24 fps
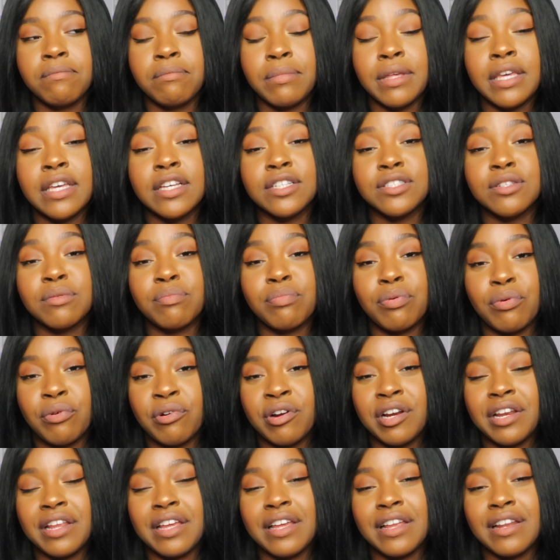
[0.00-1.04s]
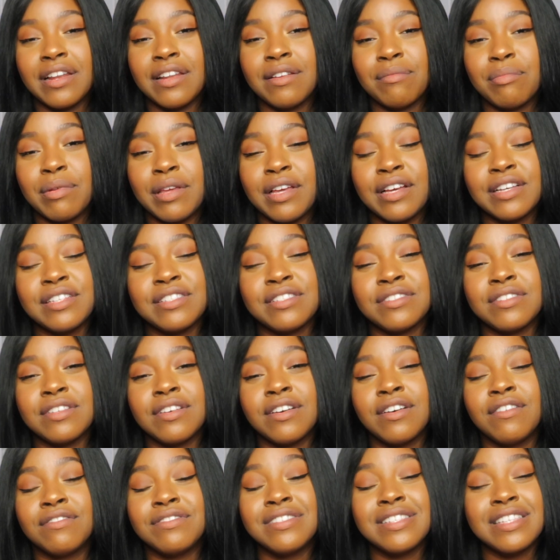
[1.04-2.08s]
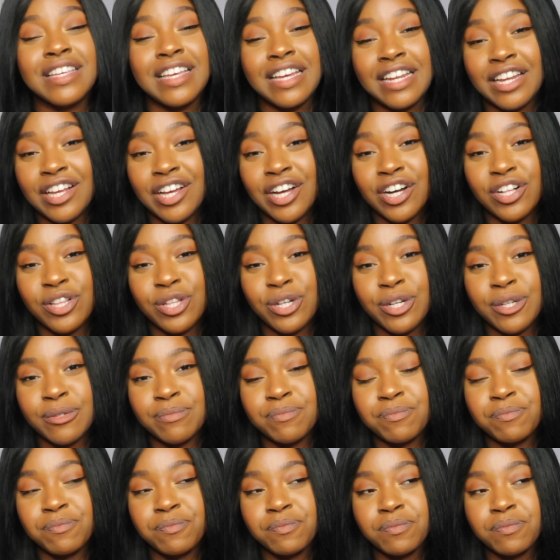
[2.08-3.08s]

being supported because of skin color.